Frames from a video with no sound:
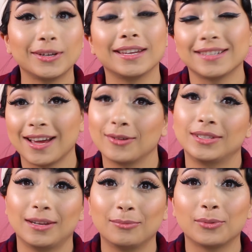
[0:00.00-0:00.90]
It held
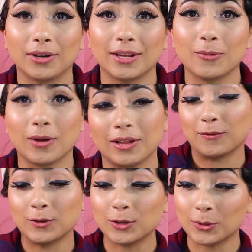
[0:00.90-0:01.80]
up pretty well.
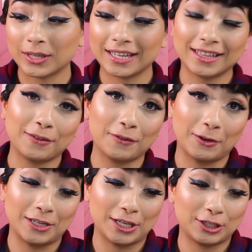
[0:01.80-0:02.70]
If you don't get the
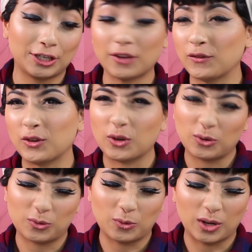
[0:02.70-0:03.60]
foundation, if you
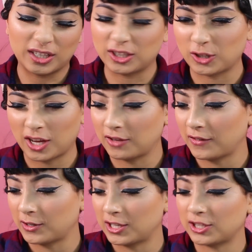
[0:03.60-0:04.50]
don't want to try the
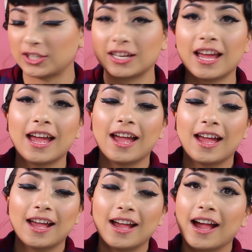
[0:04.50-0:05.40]
foundation,
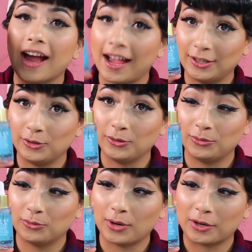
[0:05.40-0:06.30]
I do
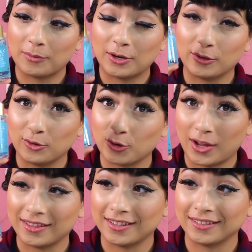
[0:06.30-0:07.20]
recommend you
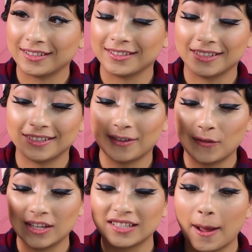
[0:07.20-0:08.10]
try this because this stuff
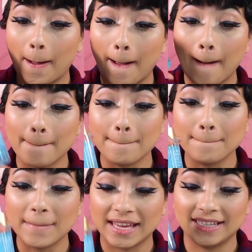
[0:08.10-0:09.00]
is
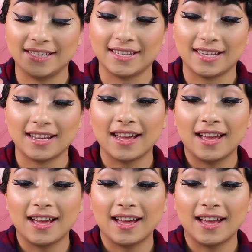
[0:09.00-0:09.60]
amazing.